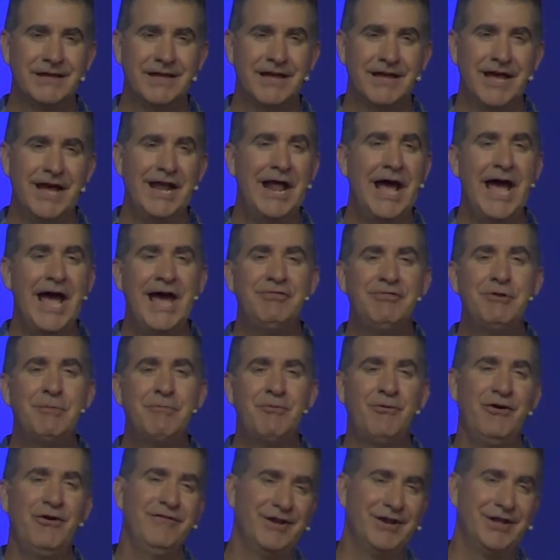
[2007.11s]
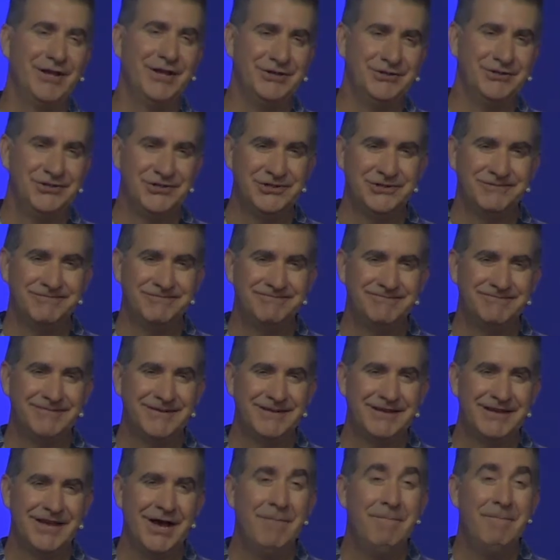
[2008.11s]
And I had the privilege
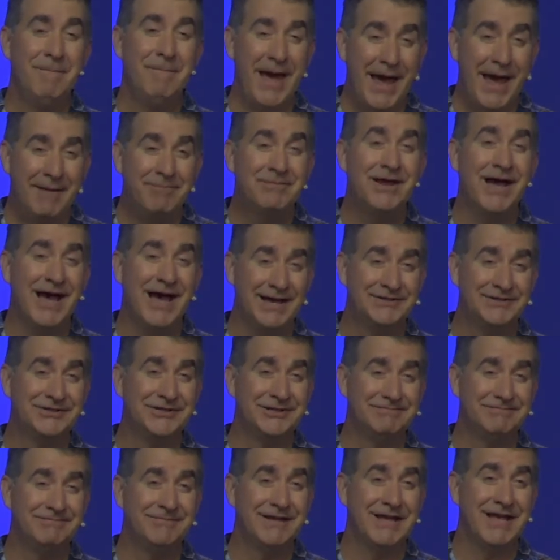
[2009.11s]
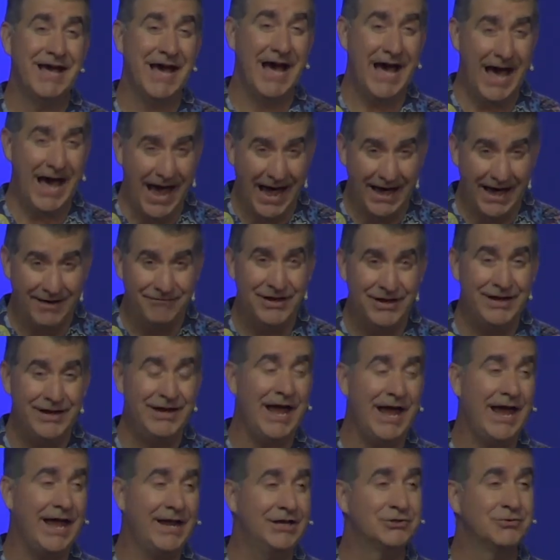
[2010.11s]
of baptizing Ivy
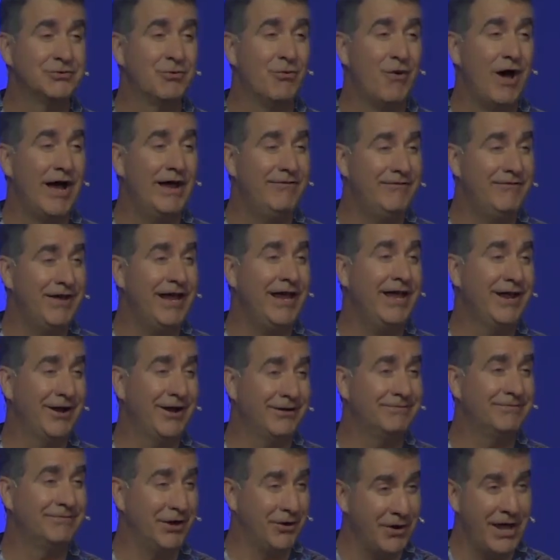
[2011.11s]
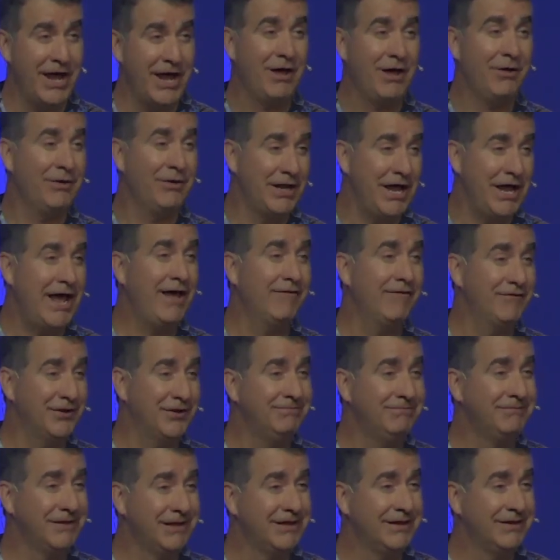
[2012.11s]
and his wife Anna. They're now in heaven
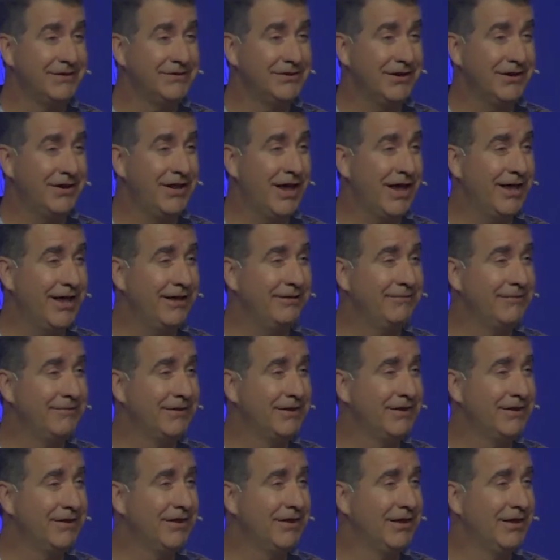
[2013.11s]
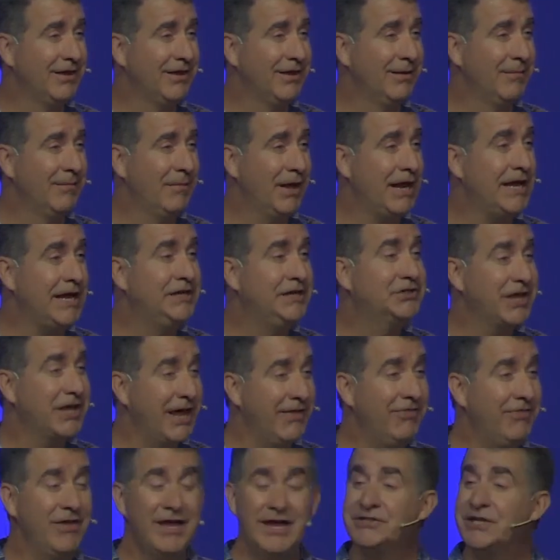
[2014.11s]
today. But he said
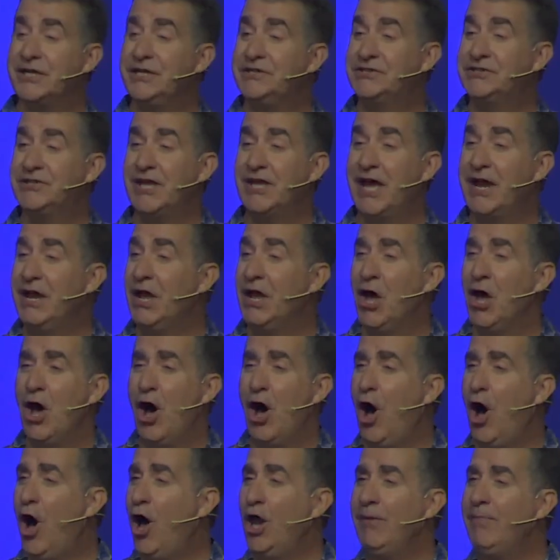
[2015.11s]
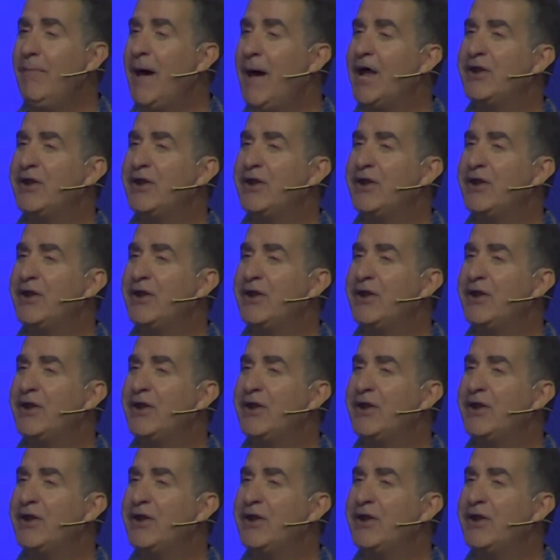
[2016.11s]
this He said, All of my